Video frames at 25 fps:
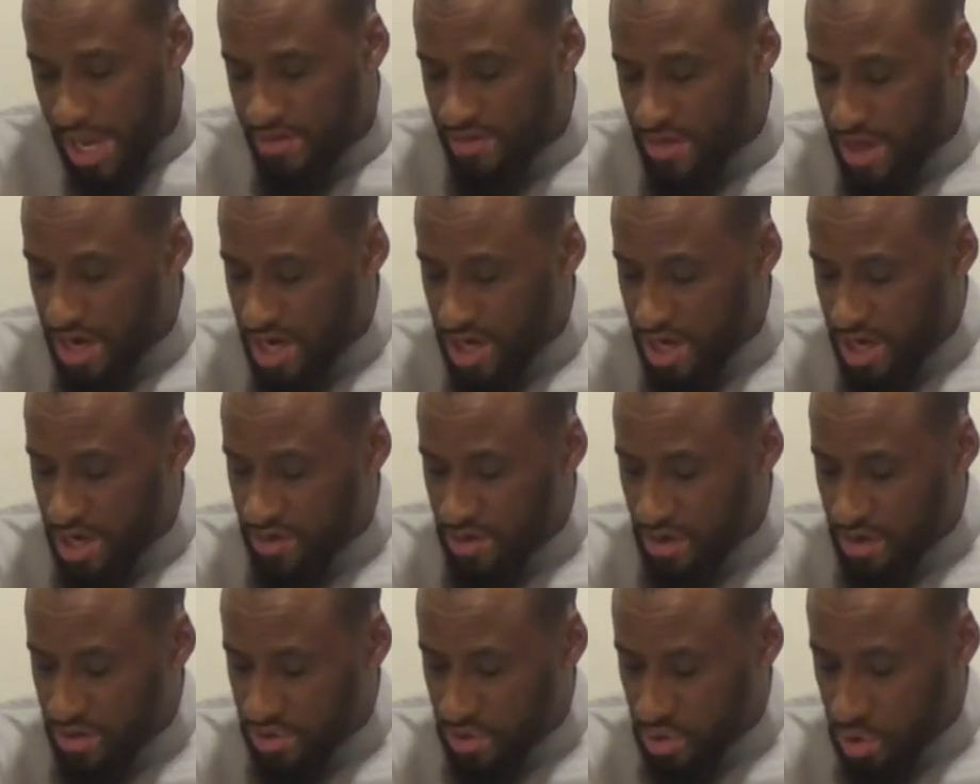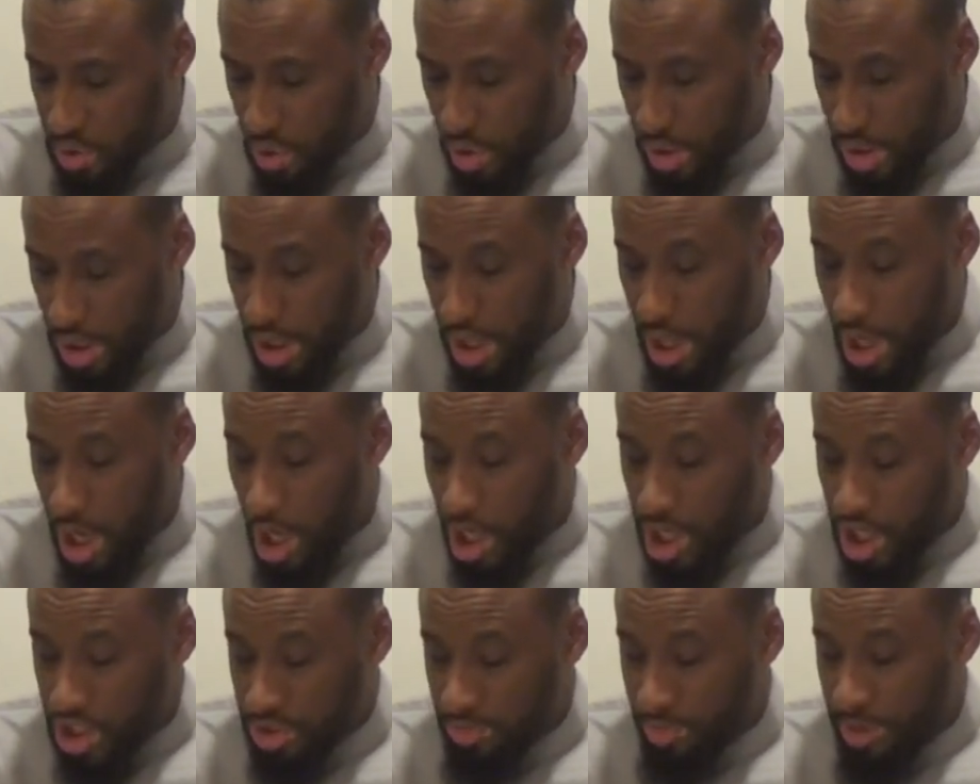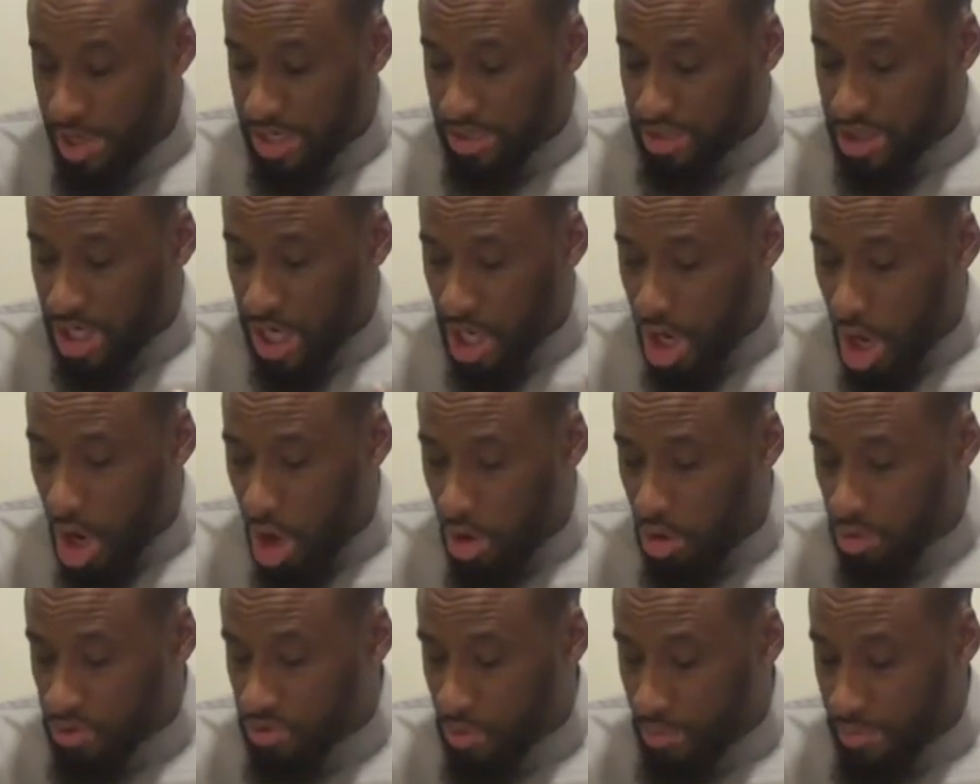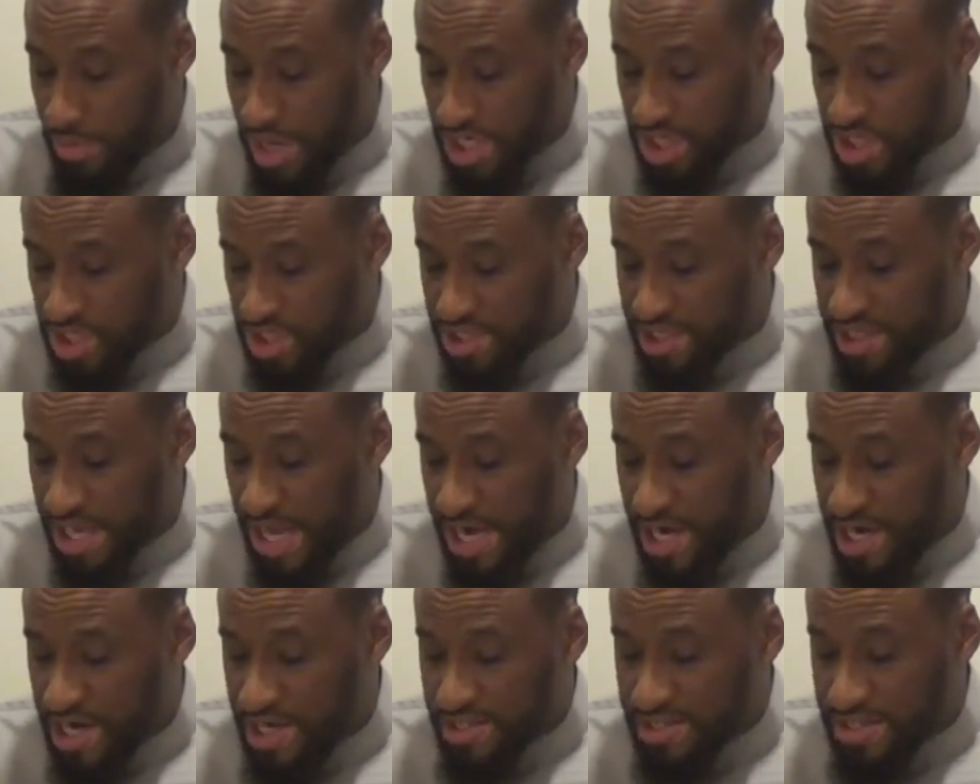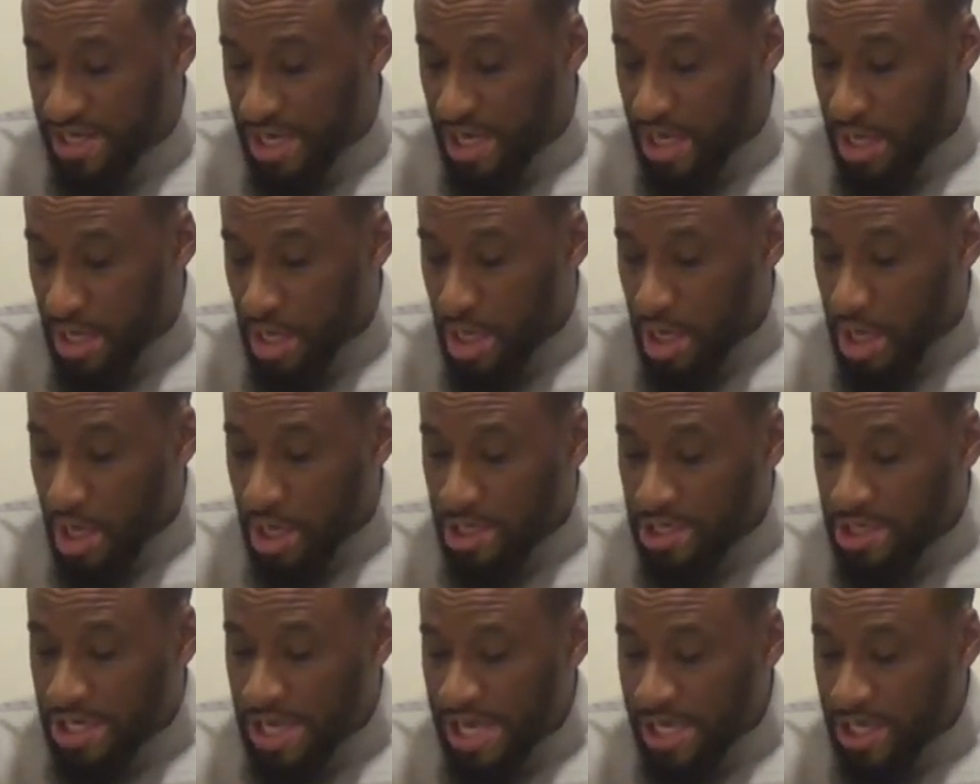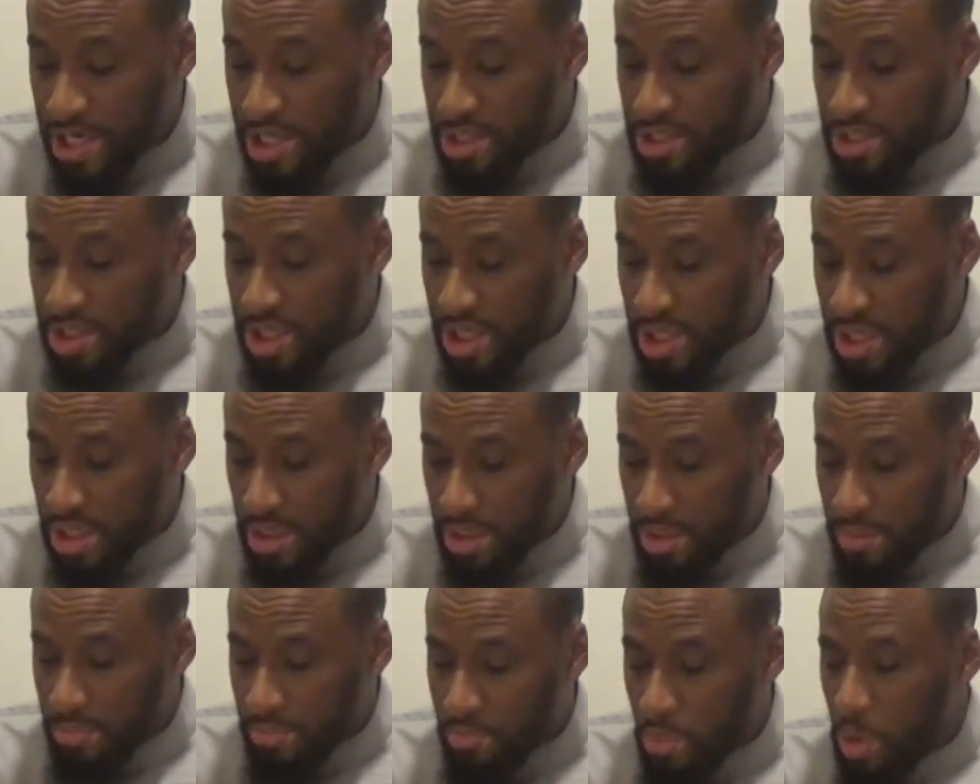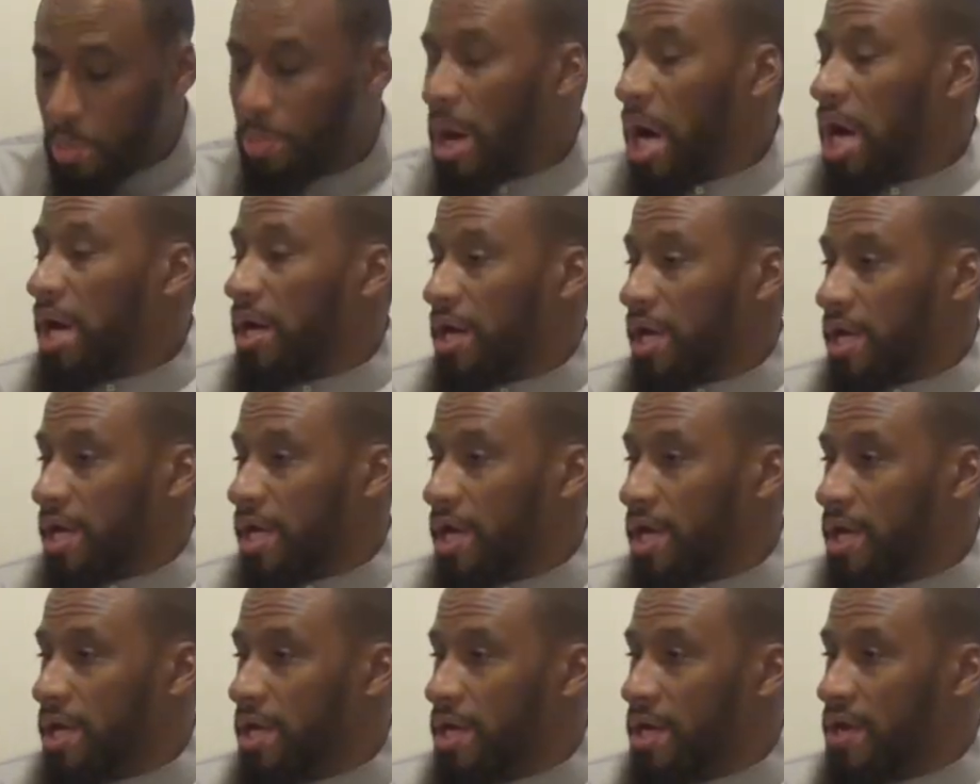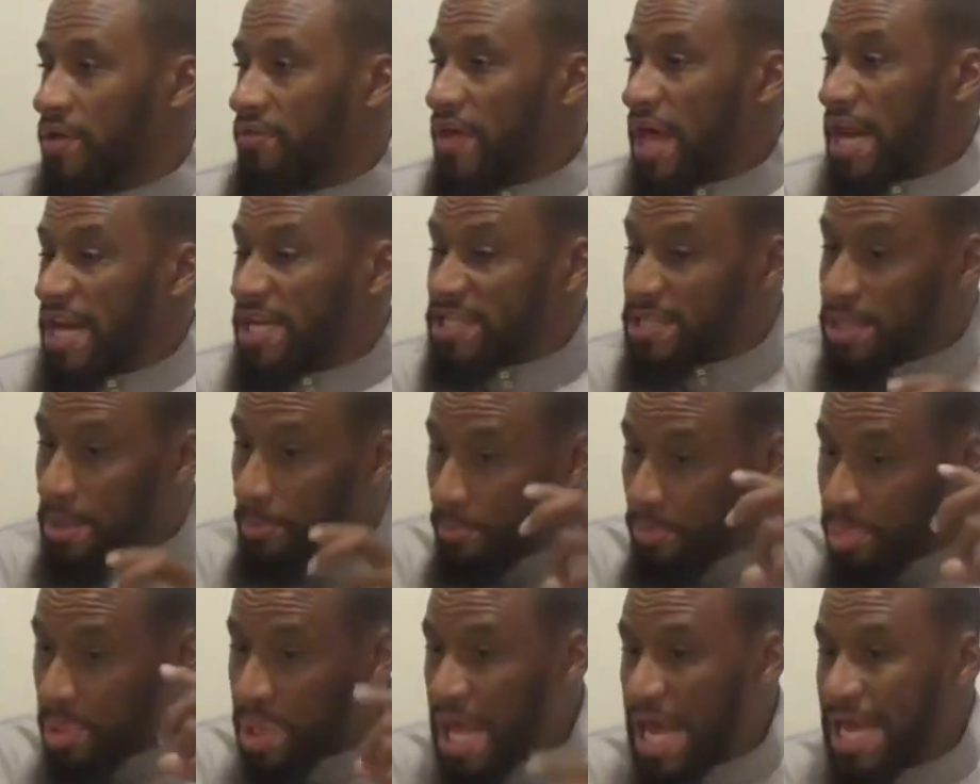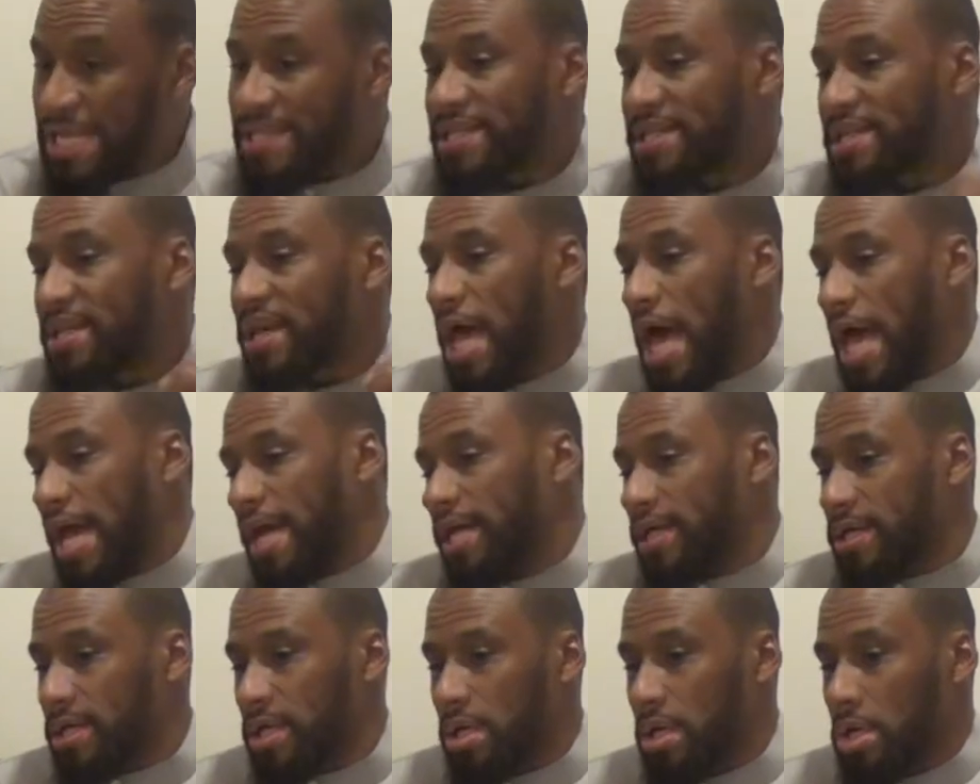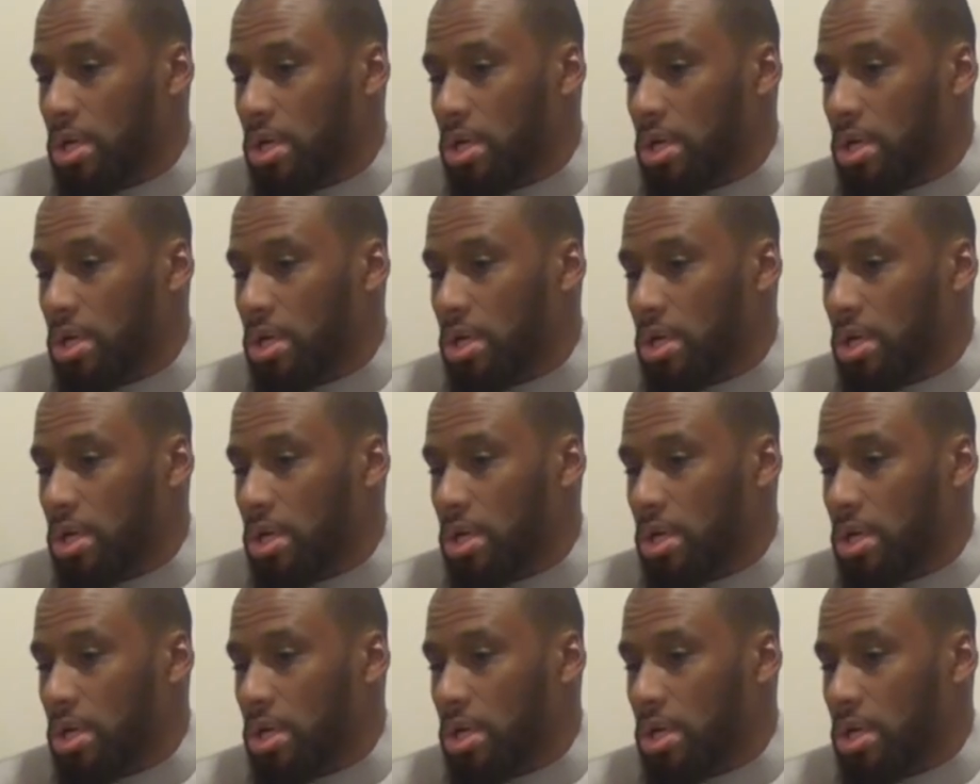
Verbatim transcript: And then another surah, Allah subhanahu wa ta'ala also mentions that it is a Laylatul Mubarakah, that it's a blessed night.